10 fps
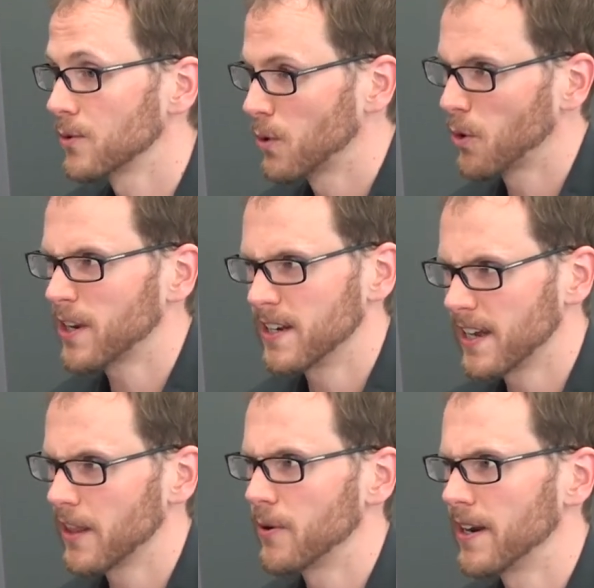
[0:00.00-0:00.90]
So we're working
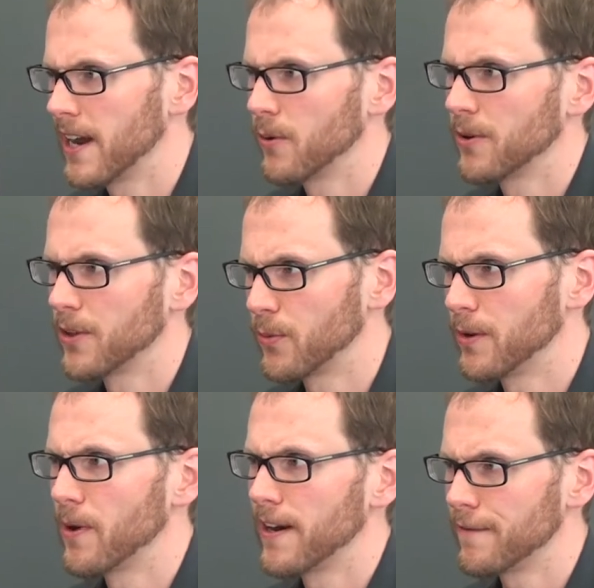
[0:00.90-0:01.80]
together right now, we're in the
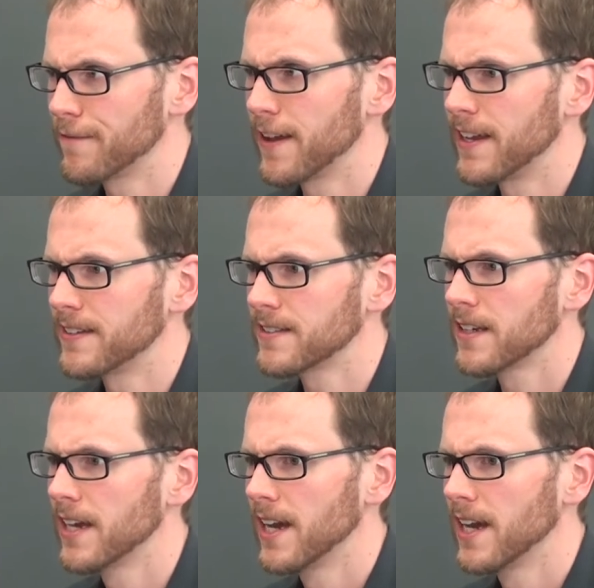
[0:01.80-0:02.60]
rewriting phase,